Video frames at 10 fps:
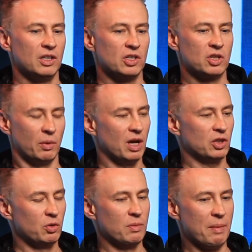so I
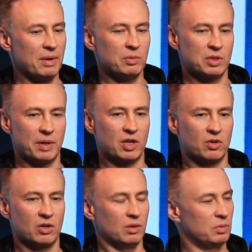do remember it was a
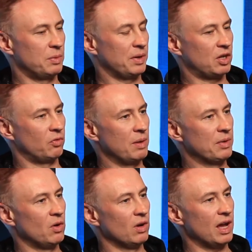bit grim
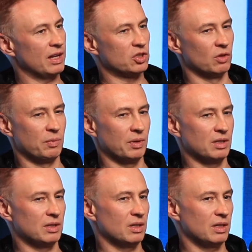and all that and stuff,
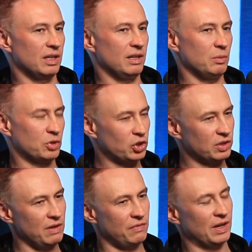and it
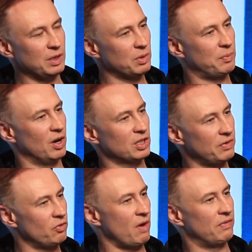felt like you were part of
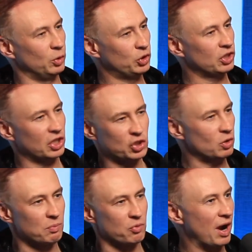a revolution, like
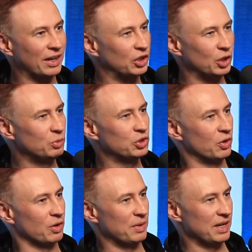something brand new, do you
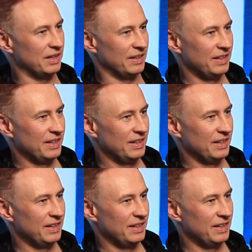know what I mean?